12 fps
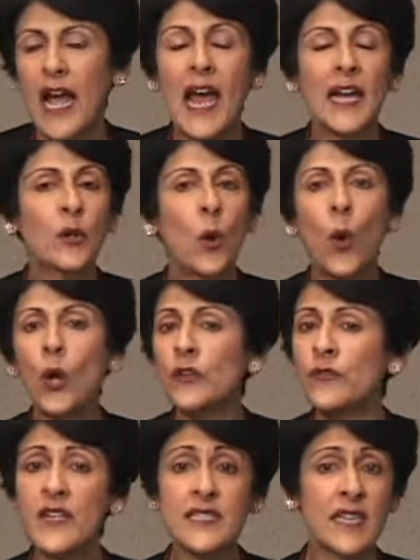And all
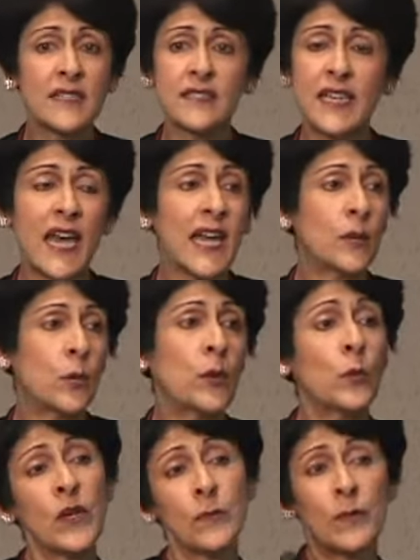of us get scared
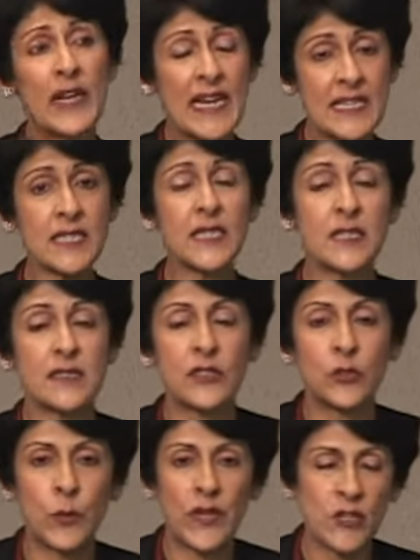when we are placed in a
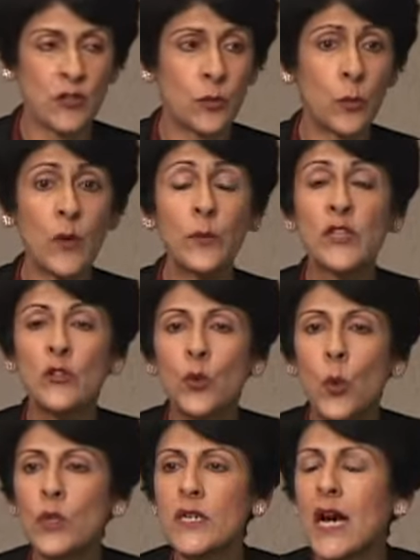situation where we
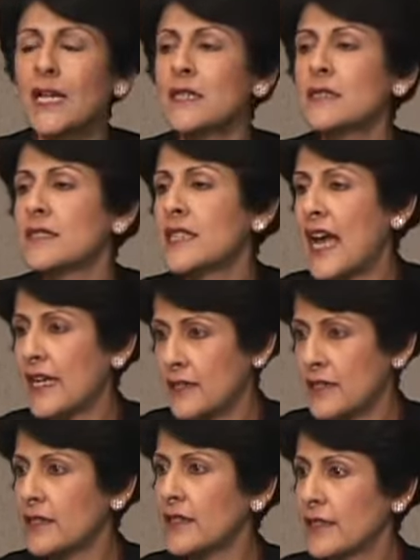don't
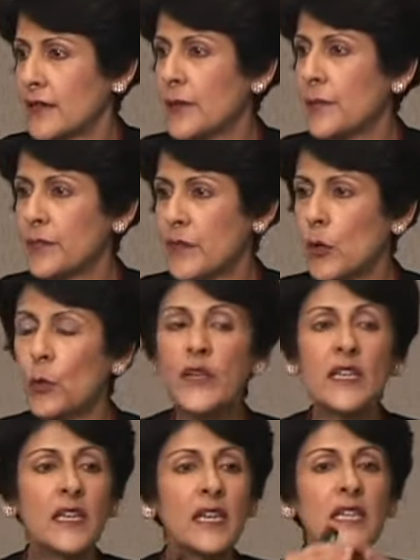understand. We
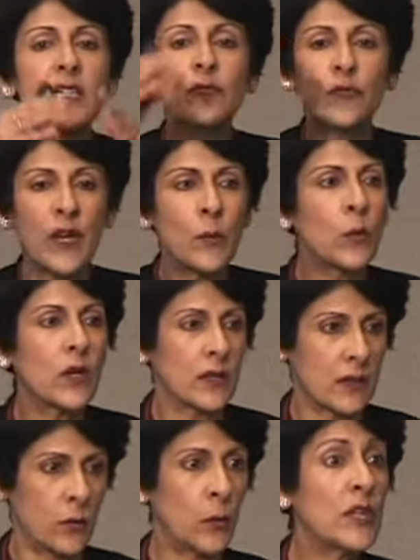need a
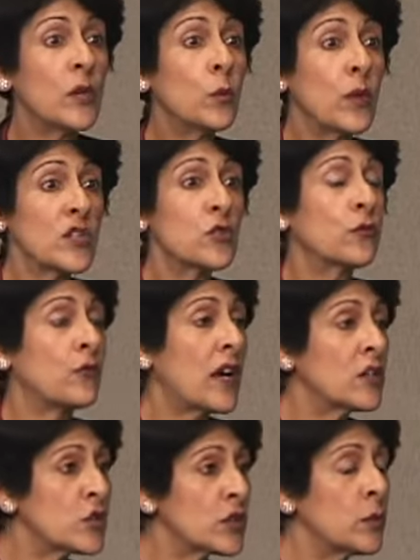framework within which to
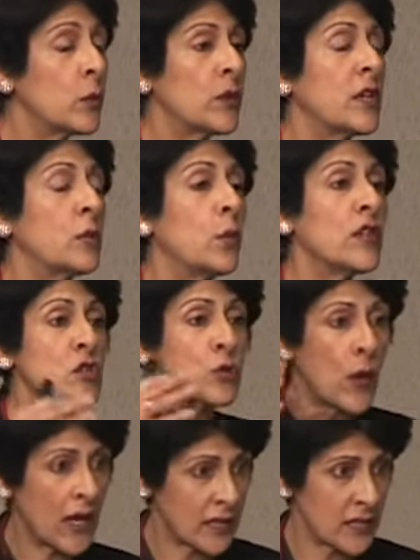function, within which
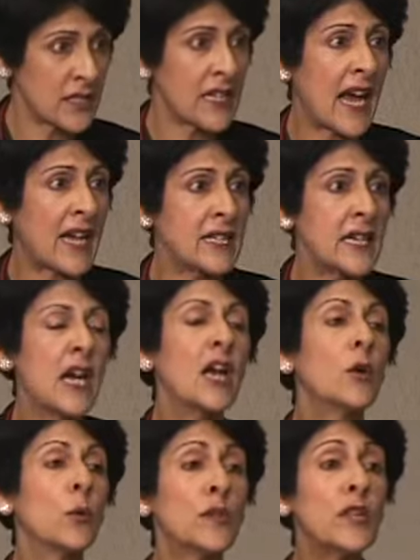to understand,
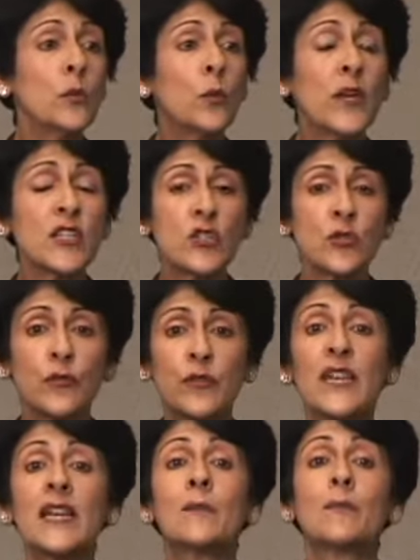within which to
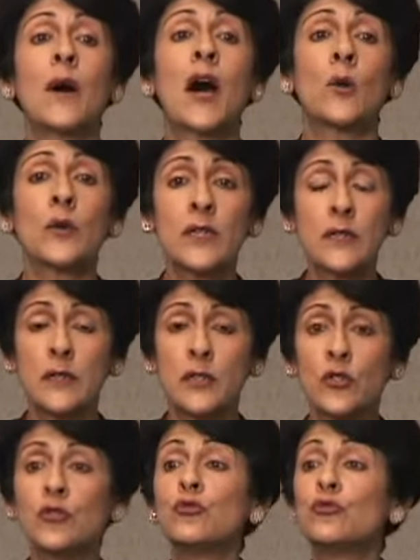feel empowered
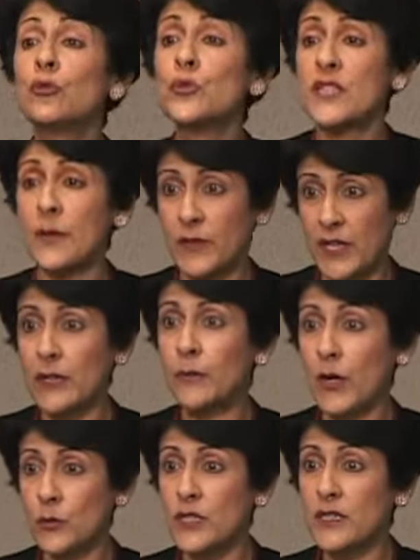to do something
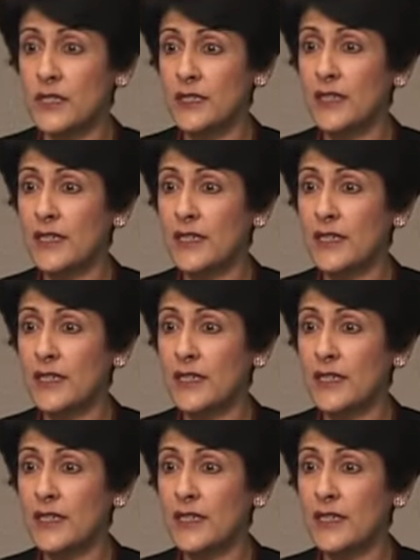about it.